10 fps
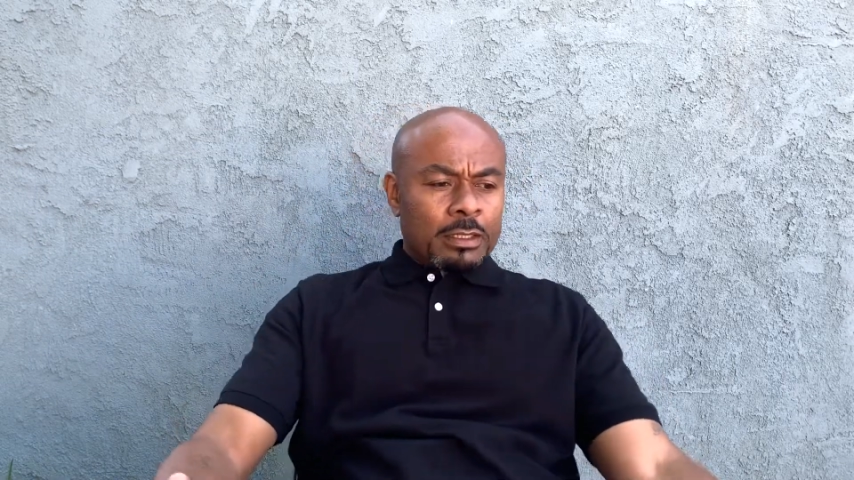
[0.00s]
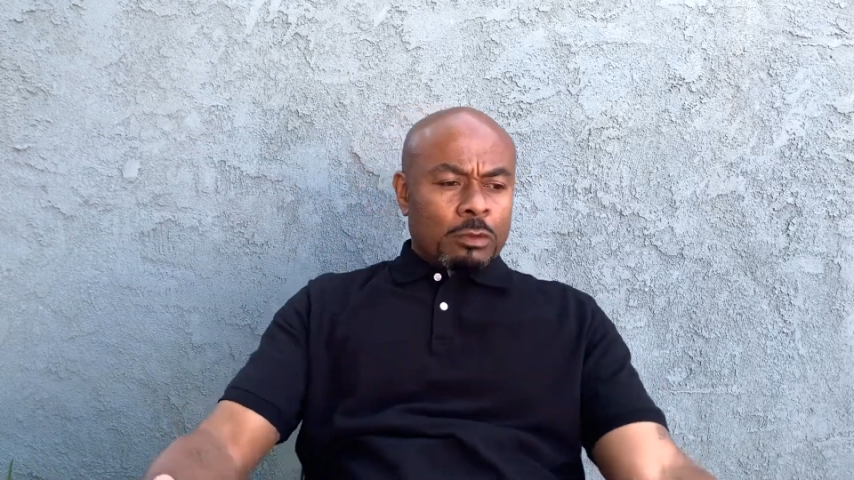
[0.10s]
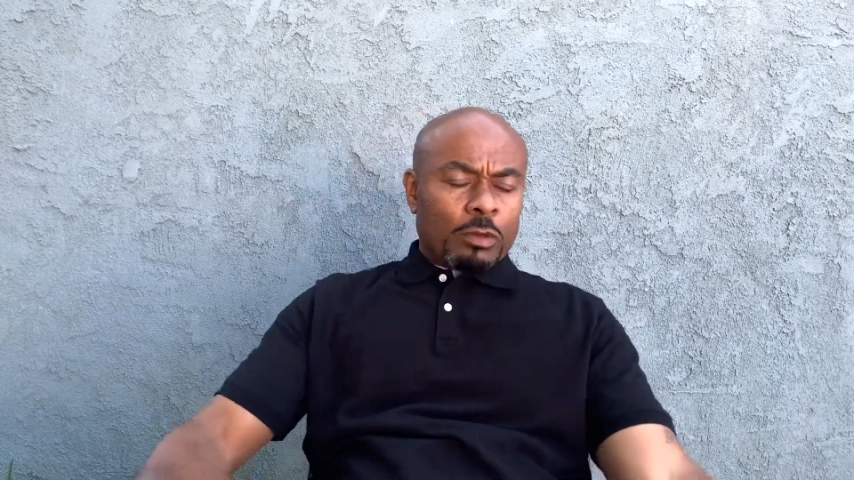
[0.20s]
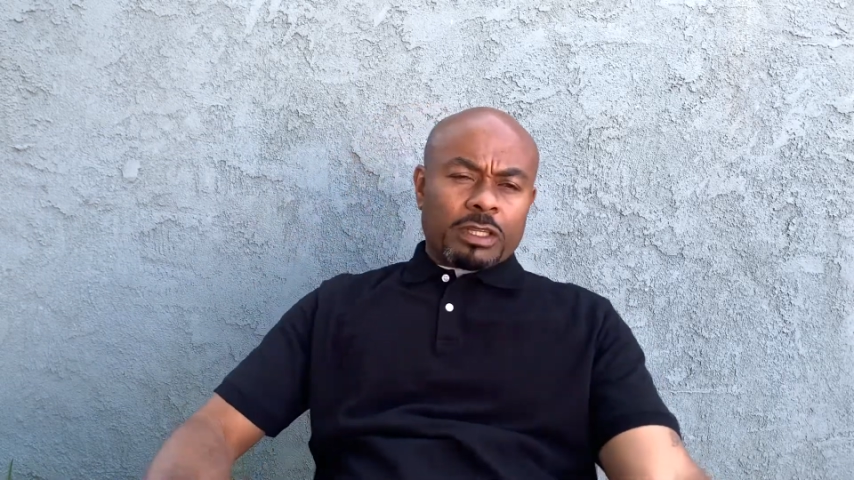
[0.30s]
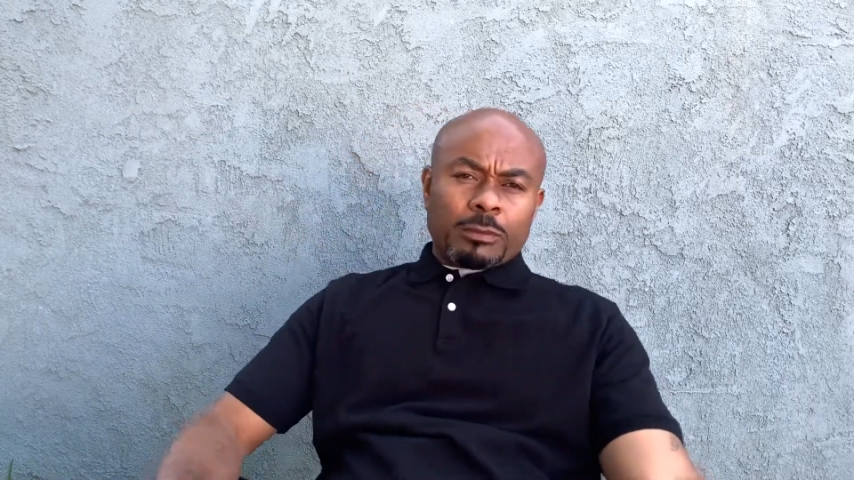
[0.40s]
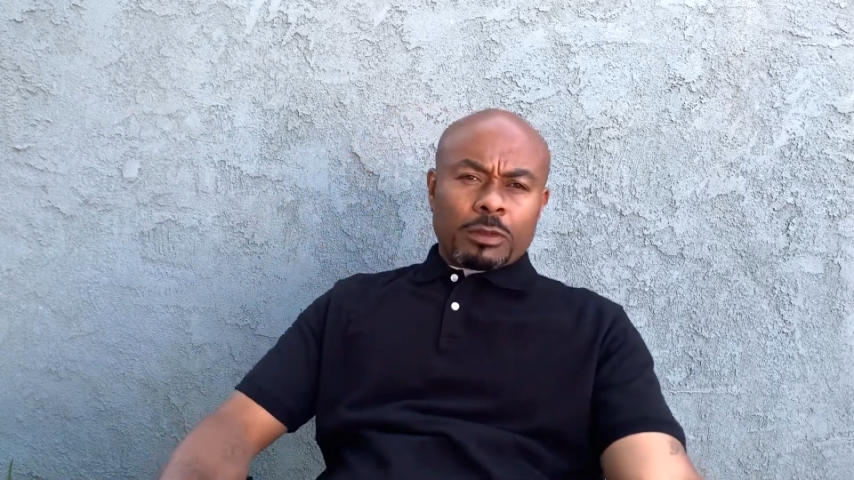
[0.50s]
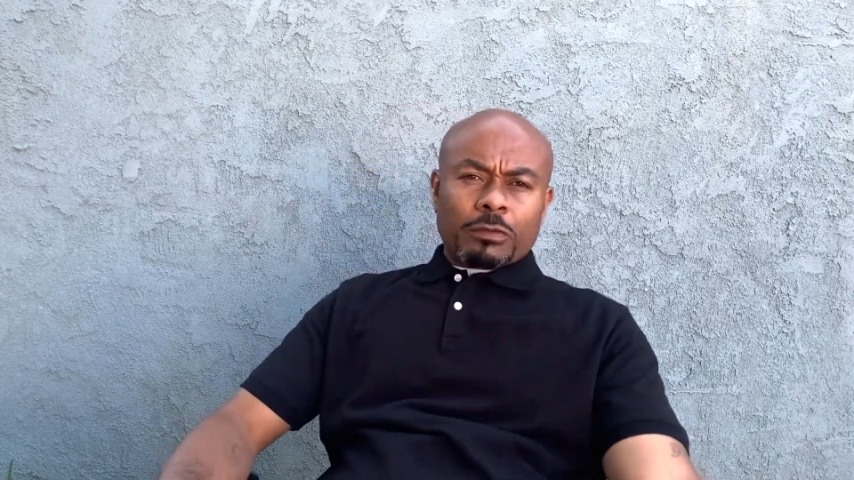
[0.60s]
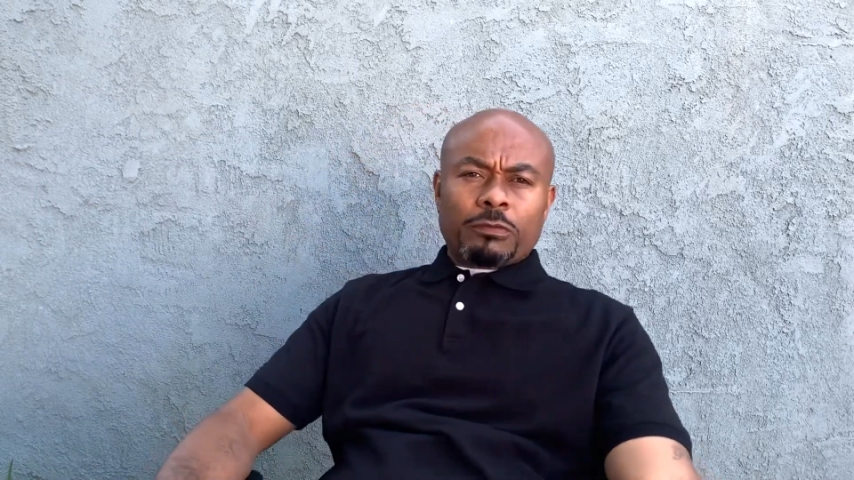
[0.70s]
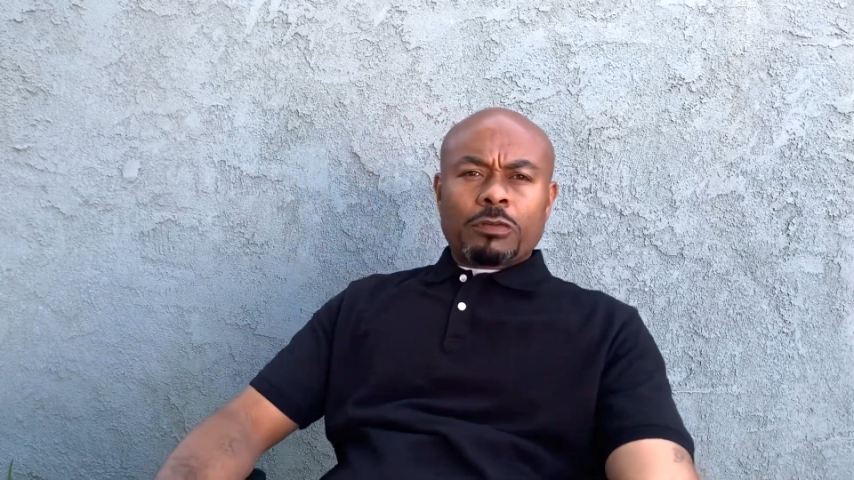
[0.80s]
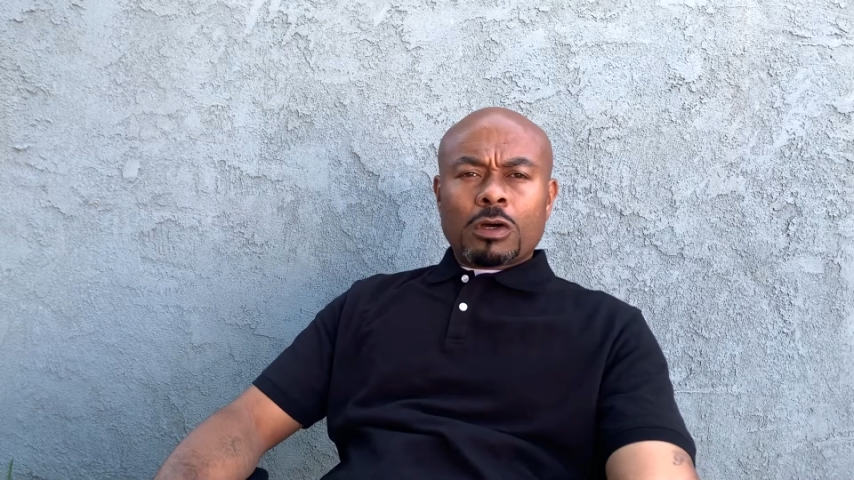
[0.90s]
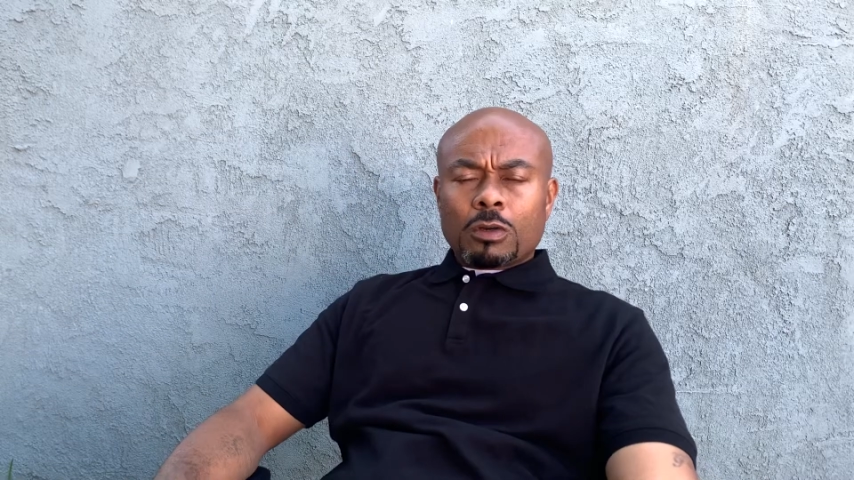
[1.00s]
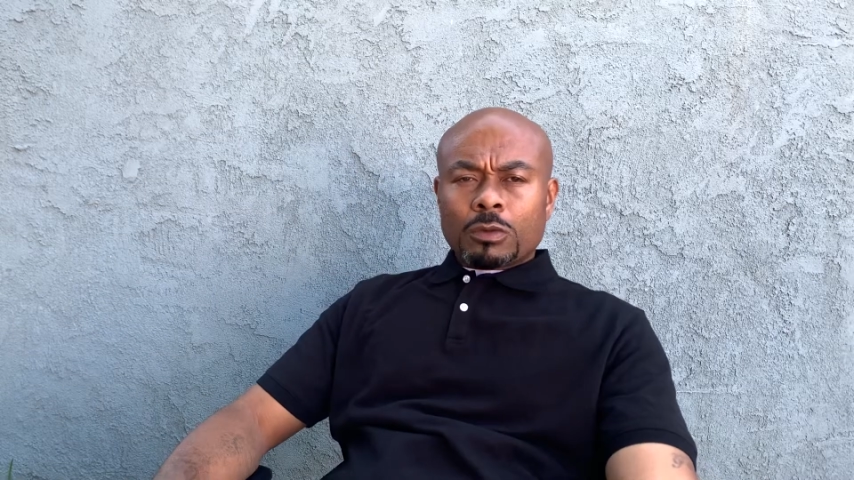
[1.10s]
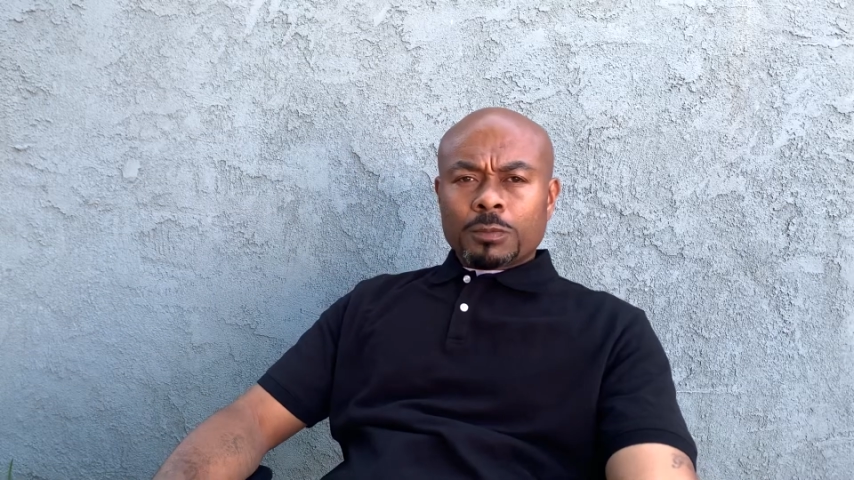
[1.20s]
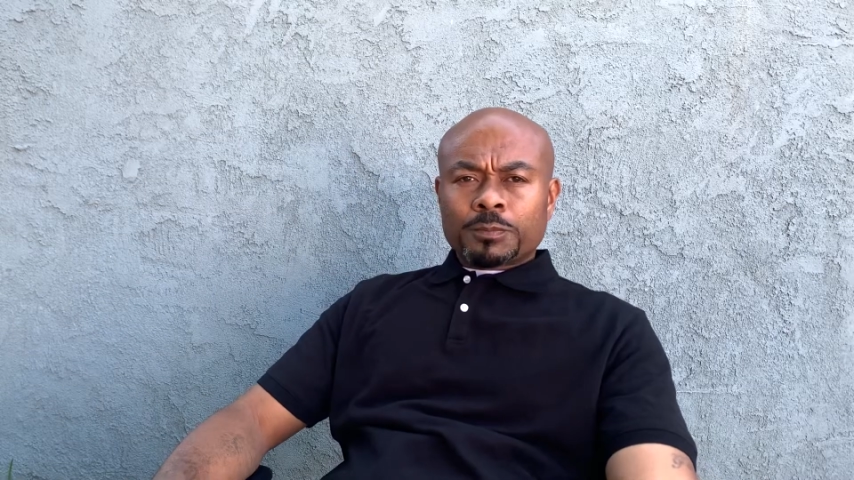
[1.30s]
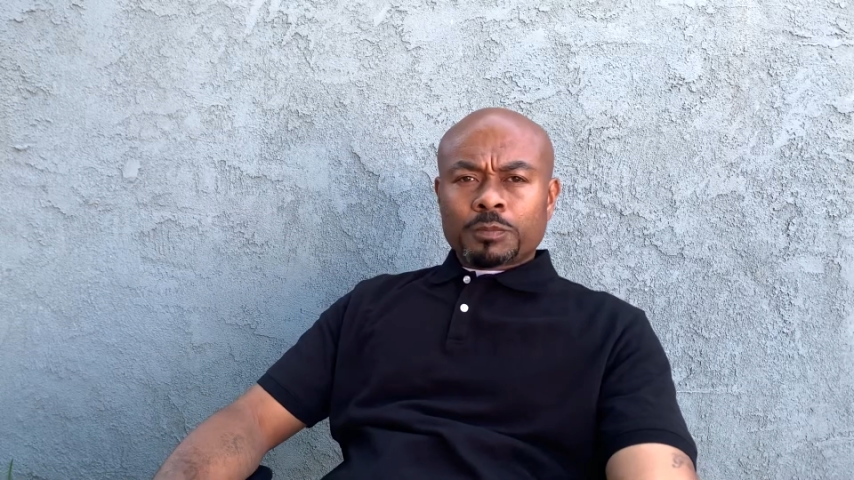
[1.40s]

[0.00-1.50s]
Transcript: with him on the phone.